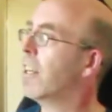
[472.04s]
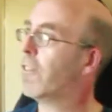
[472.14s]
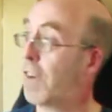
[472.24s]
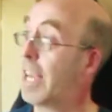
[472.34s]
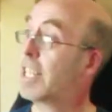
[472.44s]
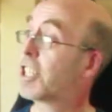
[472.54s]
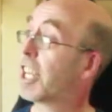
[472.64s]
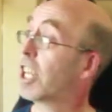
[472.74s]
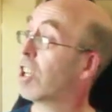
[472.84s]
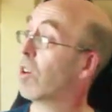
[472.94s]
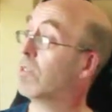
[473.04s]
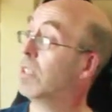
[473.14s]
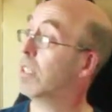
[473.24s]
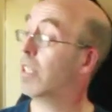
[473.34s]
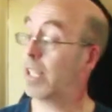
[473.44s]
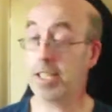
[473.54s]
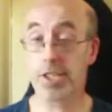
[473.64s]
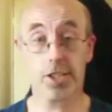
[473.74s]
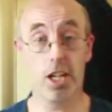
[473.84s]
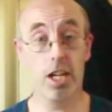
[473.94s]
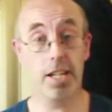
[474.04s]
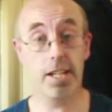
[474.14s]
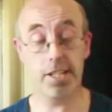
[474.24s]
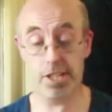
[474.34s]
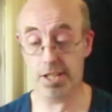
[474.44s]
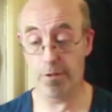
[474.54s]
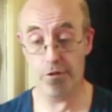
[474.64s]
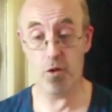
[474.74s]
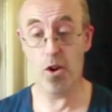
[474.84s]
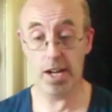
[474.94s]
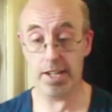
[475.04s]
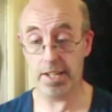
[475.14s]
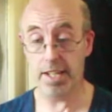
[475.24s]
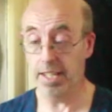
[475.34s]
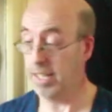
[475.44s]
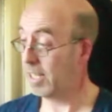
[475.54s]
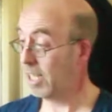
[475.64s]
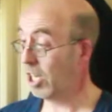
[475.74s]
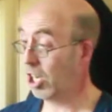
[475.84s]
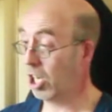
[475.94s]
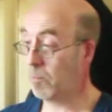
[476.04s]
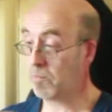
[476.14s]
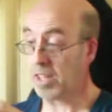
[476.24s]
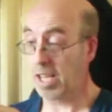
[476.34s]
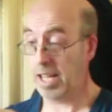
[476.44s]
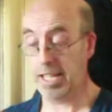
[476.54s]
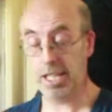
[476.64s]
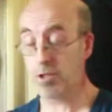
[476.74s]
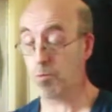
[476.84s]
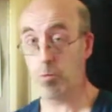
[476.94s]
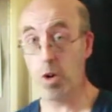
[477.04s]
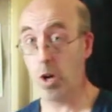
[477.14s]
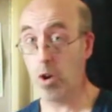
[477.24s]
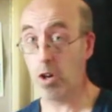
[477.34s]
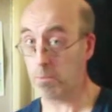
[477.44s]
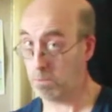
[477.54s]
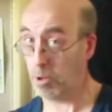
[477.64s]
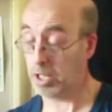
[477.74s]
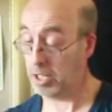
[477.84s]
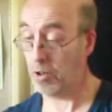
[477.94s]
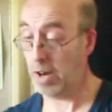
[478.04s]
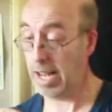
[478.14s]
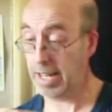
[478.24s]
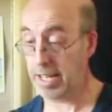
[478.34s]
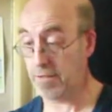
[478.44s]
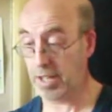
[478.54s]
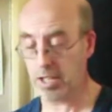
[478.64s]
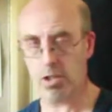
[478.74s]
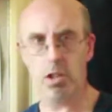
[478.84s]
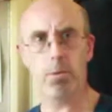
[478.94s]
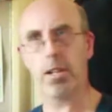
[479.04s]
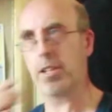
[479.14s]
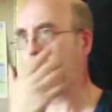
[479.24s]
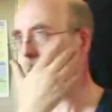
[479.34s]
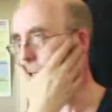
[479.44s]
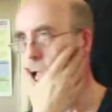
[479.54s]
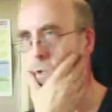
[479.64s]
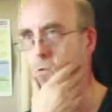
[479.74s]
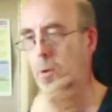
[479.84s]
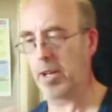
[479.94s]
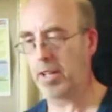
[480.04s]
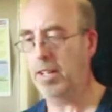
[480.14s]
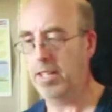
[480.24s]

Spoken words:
Fans kicking on. It is the Friday, and it is well hot. Probably you're out there thinking, oh bloody hell, you're dripping.